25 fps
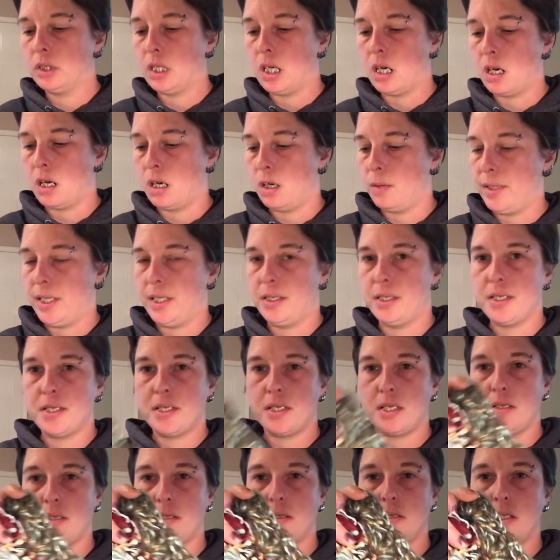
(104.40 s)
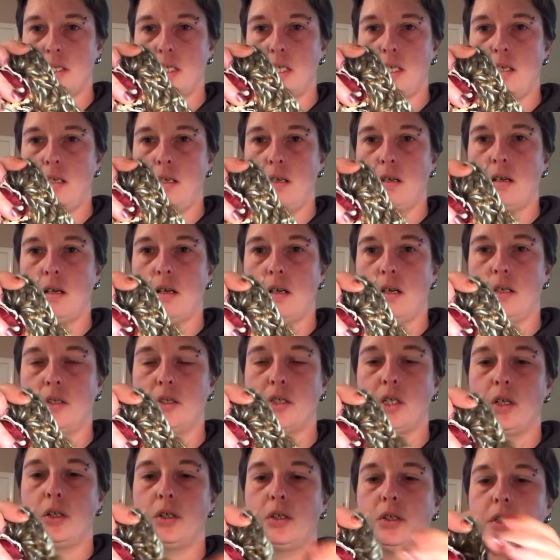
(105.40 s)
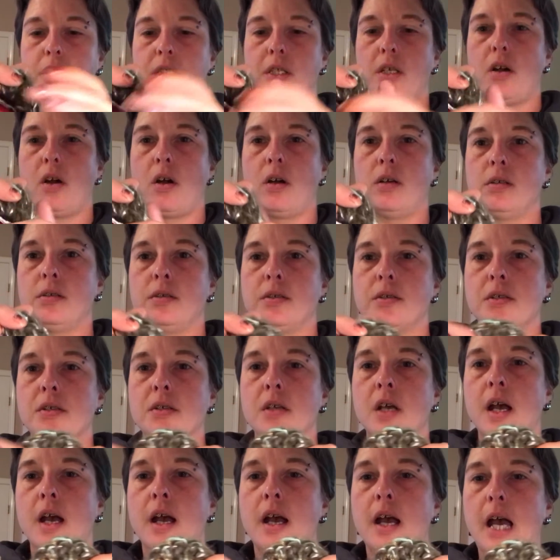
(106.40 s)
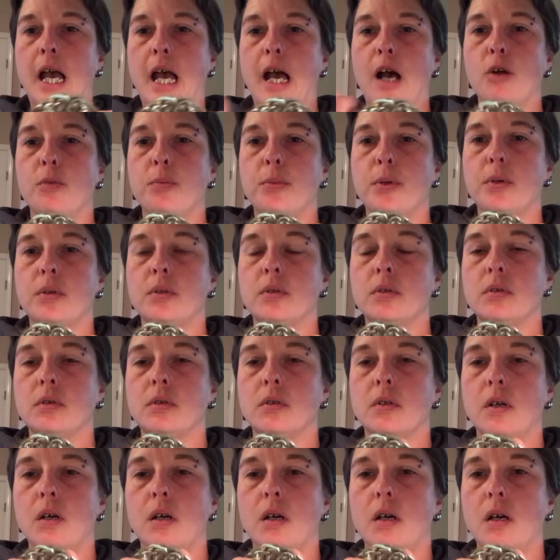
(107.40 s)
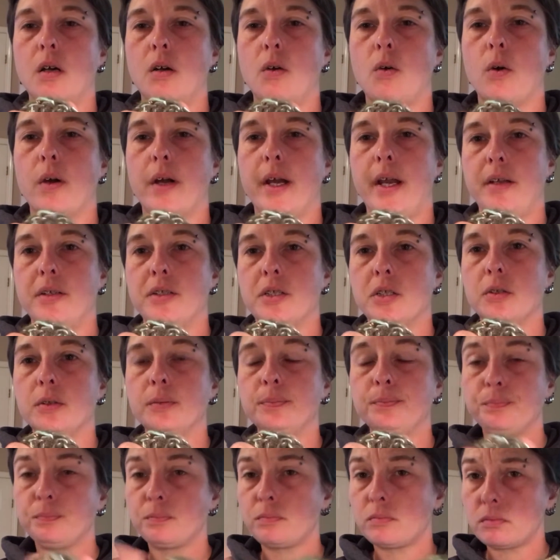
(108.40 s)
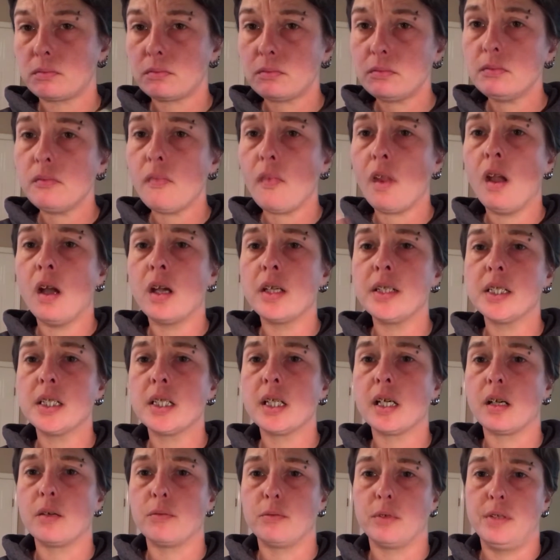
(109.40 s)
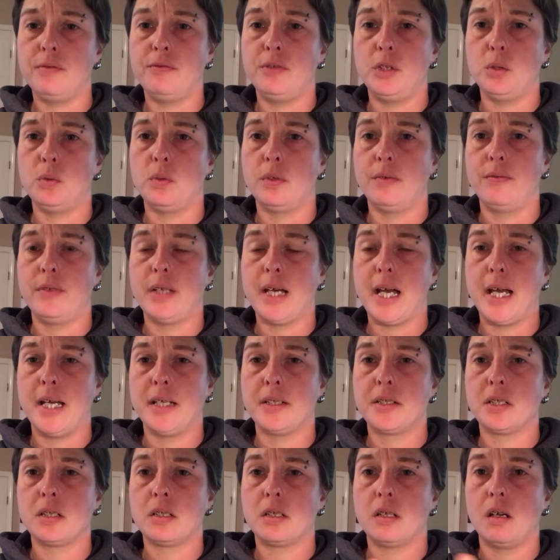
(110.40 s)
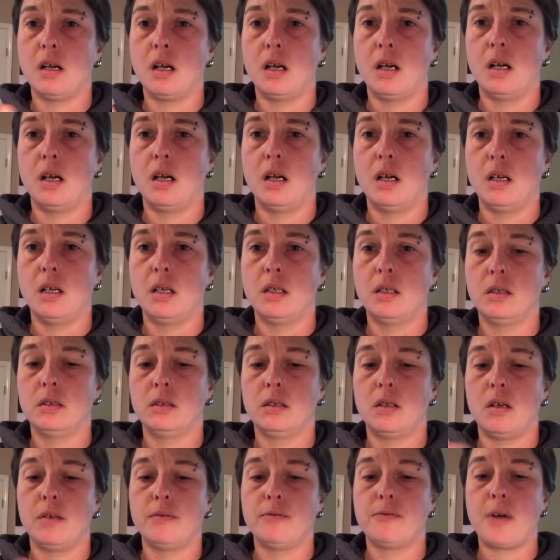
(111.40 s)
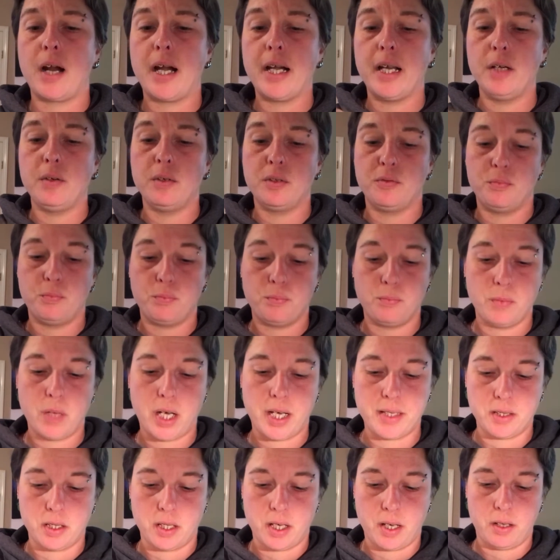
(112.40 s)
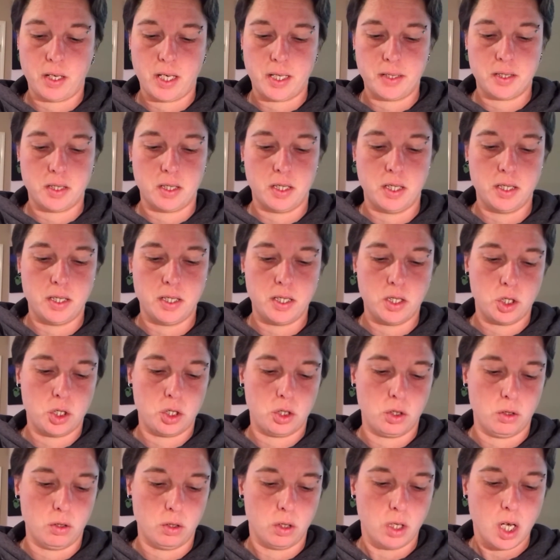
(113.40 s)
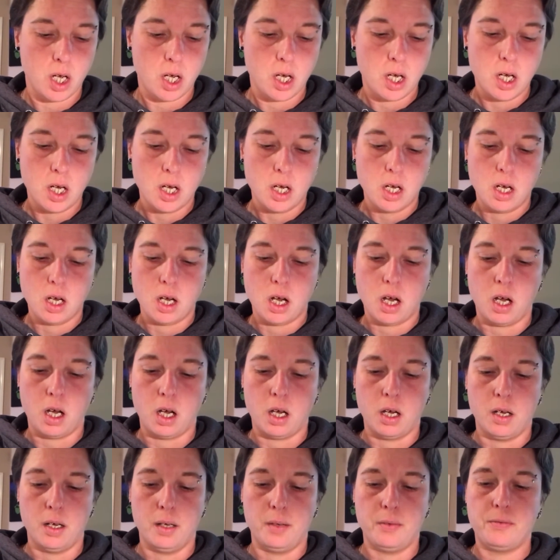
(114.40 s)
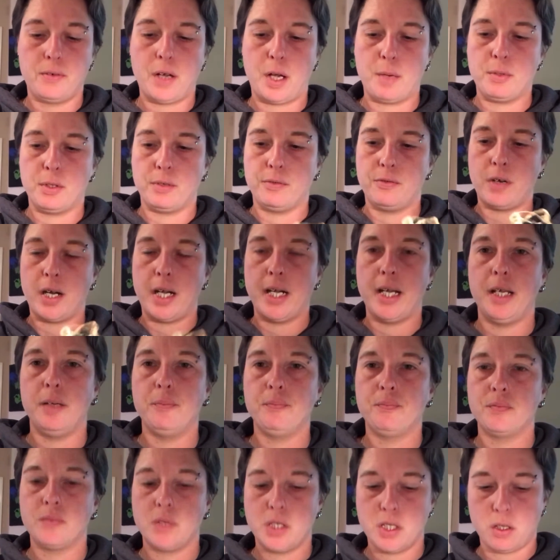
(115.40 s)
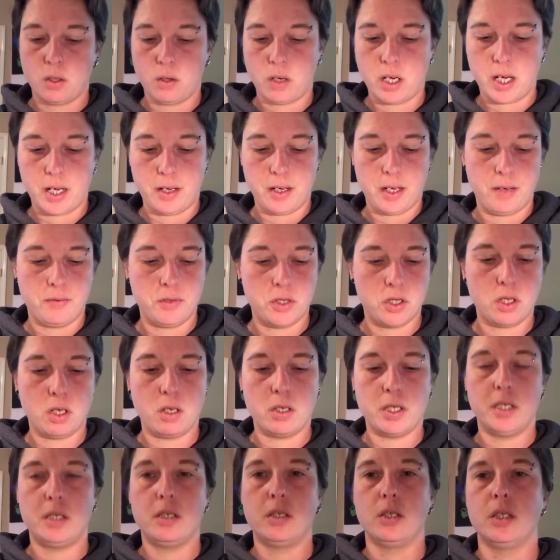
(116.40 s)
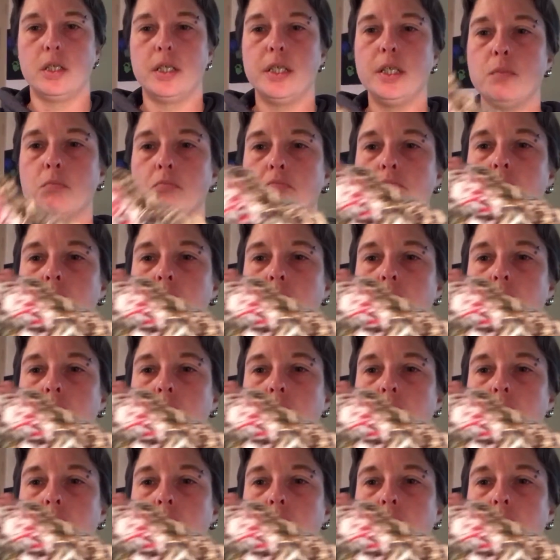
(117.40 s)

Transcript: and this is the Darn Good Yarns Alp Oriental. I did a review of that on Friday as an additional Fiber Friday. So I have started the hood,